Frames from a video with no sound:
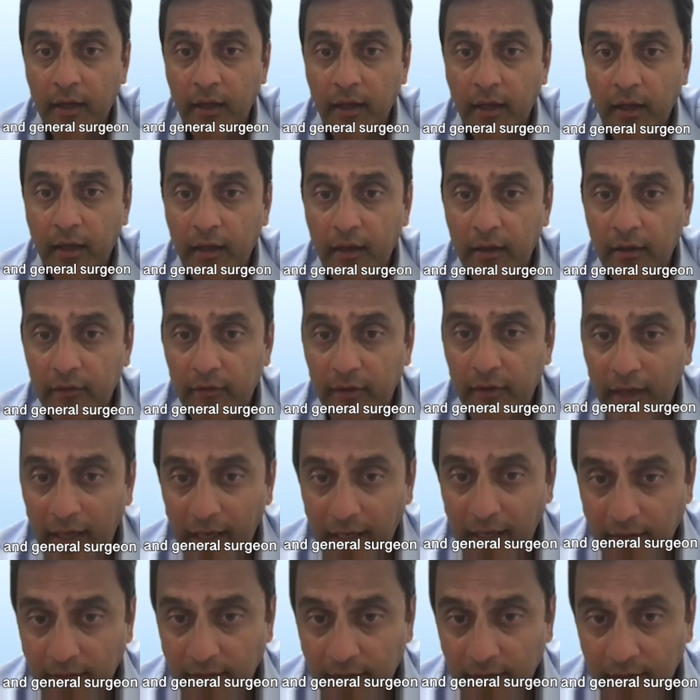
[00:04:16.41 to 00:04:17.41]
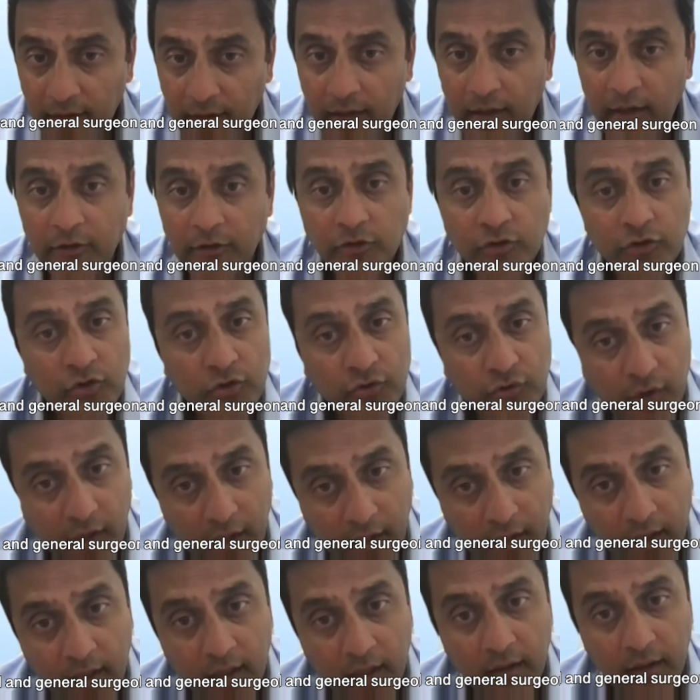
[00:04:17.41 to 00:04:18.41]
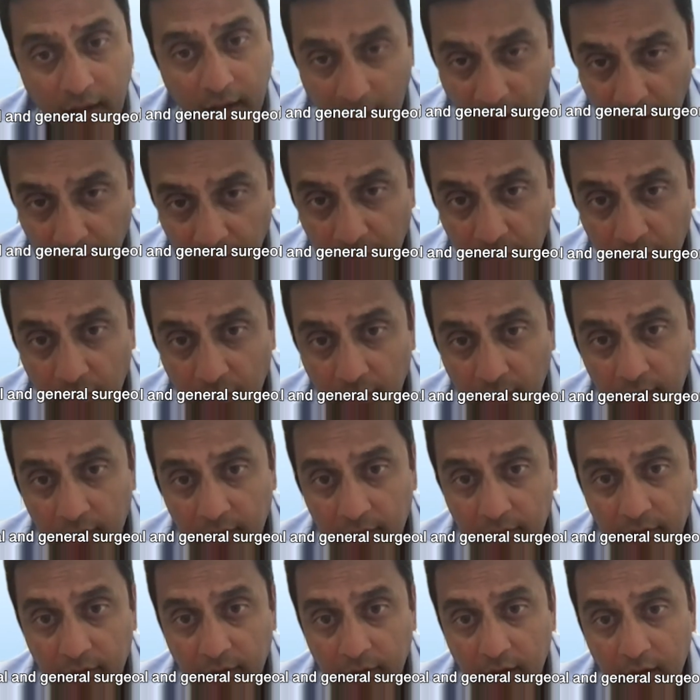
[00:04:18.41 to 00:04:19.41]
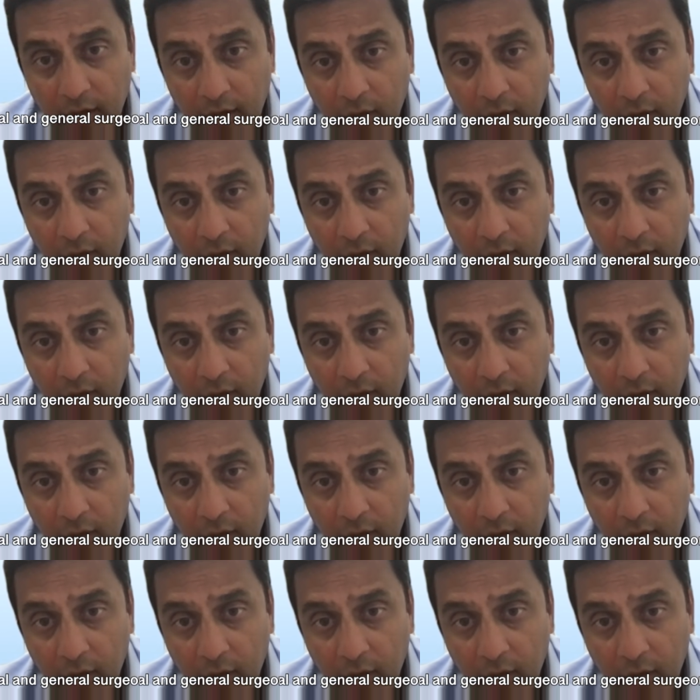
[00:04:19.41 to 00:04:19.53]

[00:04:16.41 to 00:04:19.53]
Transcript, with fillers: is heating and shrinking the hemorrhoids,